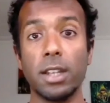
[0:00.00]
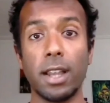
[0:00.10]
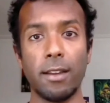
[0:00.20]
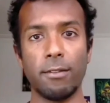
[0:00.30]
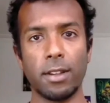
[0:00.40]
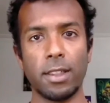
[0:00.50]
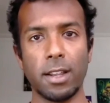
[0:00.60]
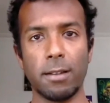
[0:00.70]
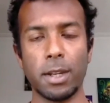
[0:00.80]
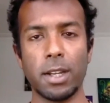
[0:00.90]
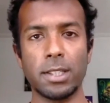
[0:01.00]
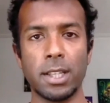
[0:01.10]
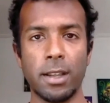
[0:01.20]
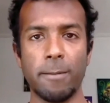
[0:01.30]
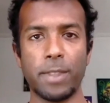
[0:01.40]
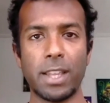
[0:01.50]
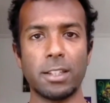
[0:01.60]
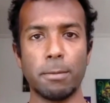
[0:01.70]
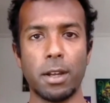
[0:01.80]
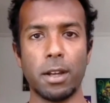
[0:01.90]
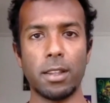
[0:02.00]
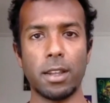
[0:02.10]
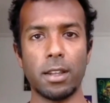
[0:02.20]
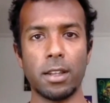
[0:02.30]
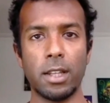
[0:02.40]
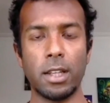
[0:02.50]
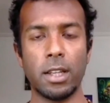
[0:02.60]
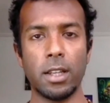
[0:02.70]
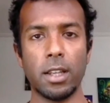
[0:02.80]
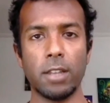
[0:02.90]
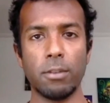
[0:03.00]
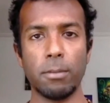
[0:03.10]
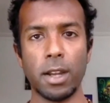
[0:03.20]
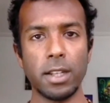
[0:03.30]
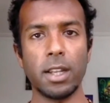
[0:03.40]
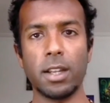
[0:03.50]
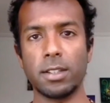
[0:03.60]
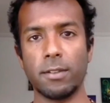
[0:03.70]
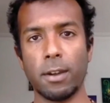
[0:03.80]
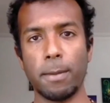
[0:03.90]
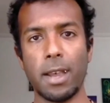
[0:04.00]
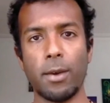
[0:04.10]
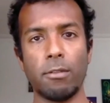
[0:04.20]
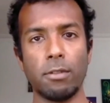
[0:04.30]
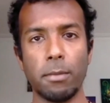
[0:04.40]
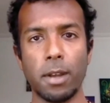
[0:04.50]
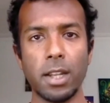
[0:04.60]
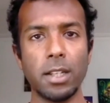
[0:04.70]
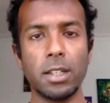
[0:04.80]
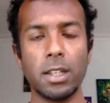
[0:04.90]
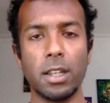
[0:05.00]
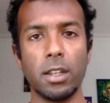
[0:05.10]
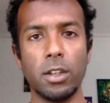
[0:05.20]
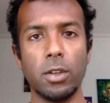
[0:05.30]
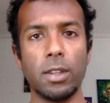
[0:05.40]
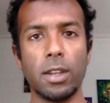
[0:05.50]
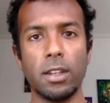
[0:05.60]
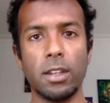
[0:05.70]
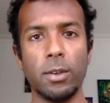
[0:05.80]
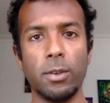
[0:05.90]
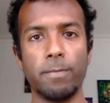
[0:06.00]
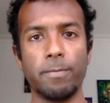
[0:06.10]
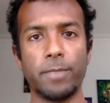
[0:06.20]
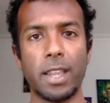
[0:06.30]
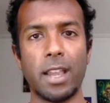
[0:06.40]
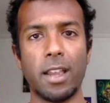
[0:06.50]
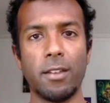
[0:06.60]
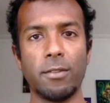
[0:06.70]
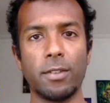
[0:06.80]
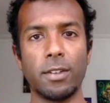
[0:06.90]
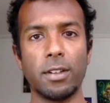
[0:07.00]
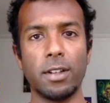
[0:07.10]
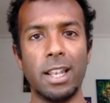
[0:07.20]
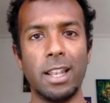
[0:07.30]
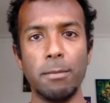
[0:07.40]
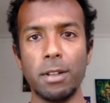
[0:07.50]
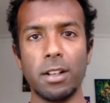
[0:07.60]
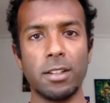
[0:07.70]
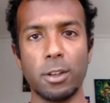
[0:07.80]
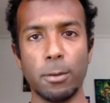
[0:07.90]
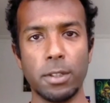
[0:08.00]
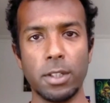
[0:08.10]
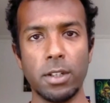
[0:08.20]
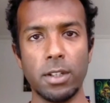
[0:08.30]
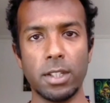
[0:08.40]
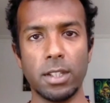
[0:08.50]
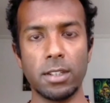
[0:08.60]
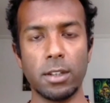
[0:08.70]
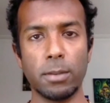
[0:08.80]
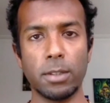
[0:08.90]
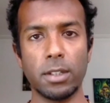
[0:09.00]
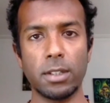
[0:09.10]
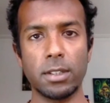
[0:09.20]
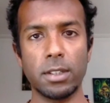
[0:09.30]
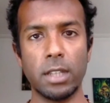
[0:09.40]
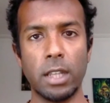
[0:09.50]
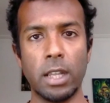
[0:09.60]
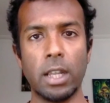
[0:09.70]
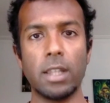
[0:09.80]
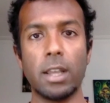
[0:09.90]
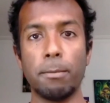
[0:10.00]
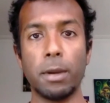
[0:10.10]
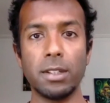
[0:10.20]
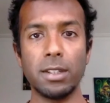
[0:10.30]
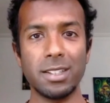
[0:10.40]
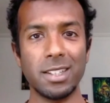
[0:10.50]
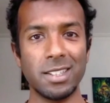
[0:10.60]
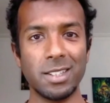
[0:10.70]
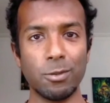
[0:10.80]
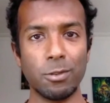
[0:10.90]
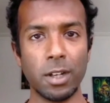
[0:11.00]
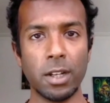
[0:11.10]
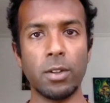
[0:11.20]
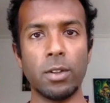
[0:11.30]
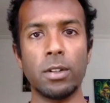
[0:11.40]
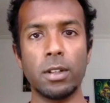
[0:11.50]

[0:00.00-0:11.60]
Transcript: everything, because that's the part that is reminding us of our power, reminding you that you have limitless opportunities and options, that abundance is a real